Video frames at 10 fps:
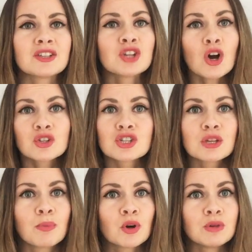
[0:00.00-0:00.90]
doctor's
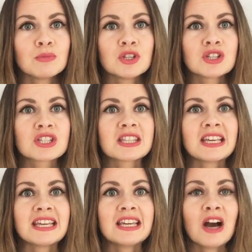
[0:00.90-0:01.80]
appointments,
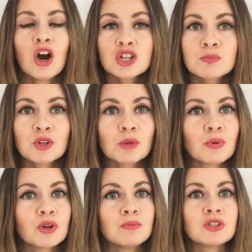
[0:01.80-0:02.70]
the hospital
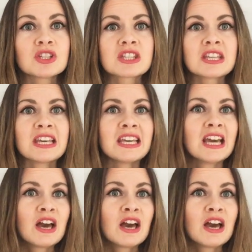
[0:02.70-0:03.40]
appointments, the